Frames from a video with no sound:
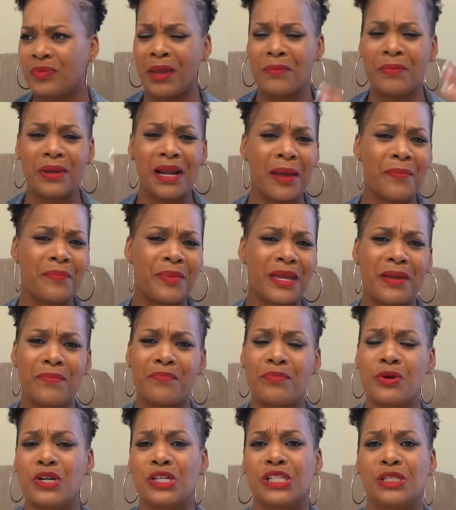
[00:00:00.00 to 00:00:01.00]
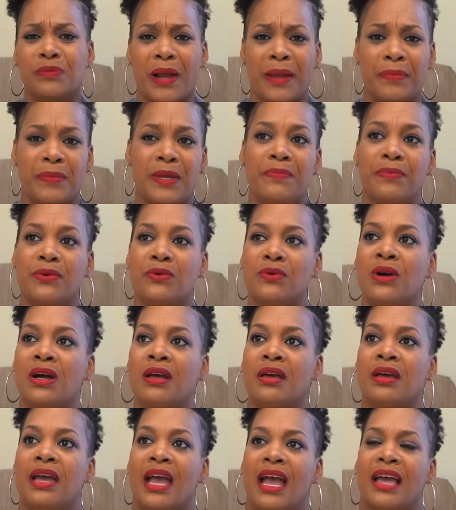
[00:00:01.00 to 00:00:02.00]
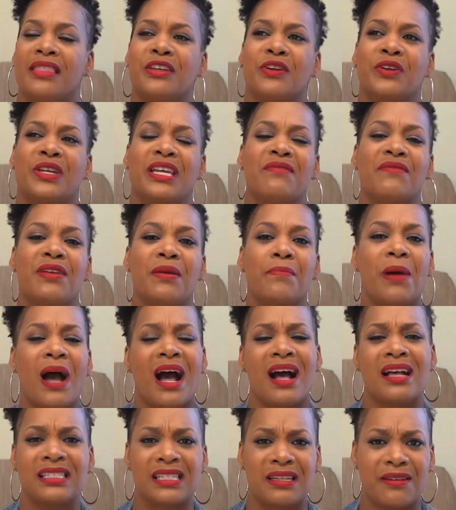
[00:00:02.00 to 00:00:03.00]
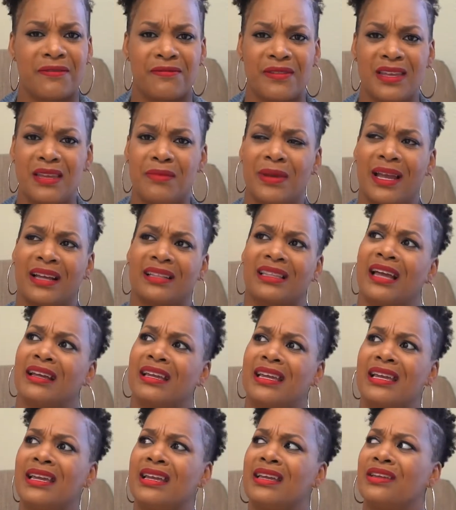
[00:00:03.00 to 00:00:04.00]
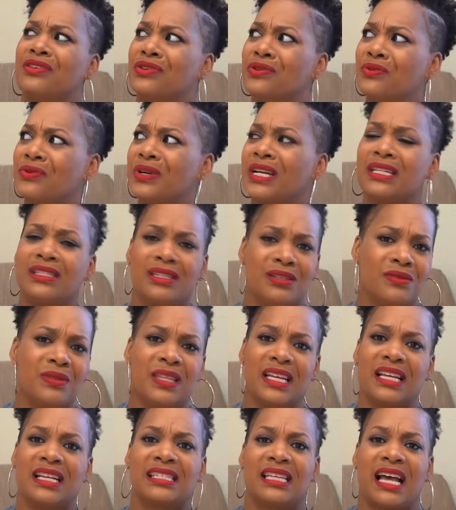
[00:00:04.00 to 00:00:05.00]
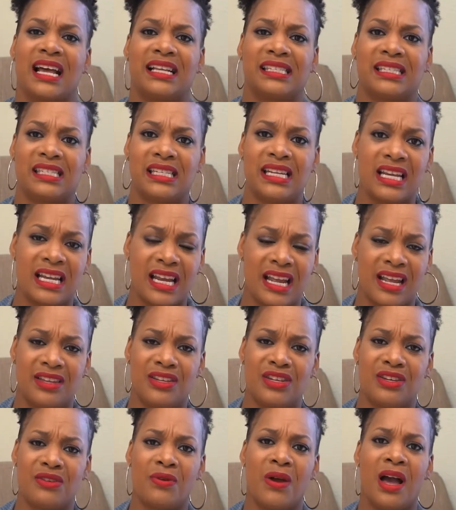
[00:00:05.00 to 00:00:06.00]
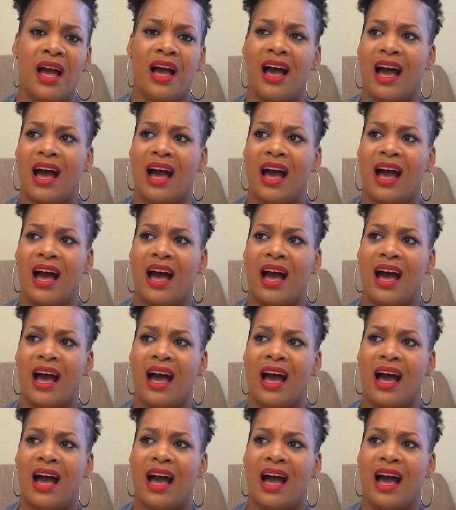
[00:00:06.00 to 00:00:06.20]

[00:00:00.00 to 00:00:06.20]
But I'm being pushed by people and they're giving positive feedback like, you can do this. I see it in you.